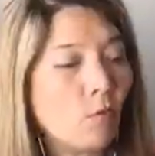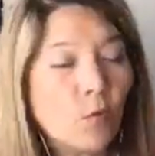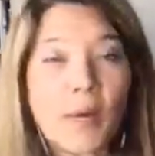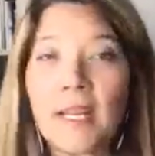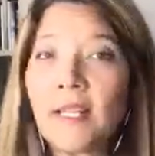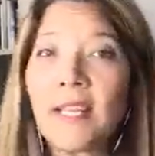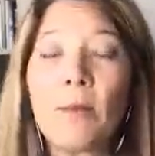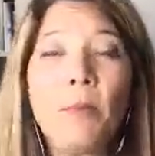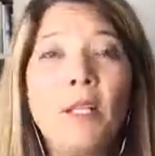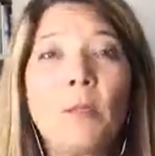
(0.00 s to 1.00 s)
Great
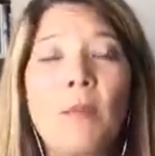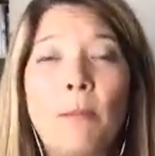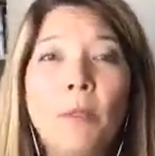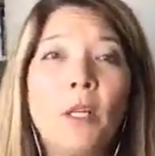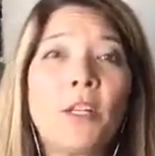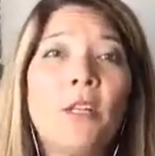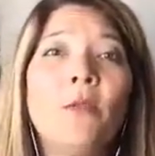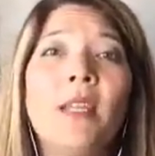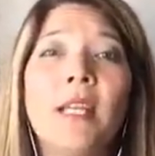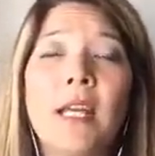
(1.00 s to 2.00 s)
example is people are
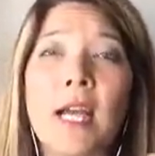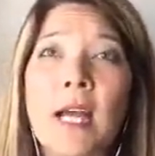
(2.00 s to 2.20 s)
using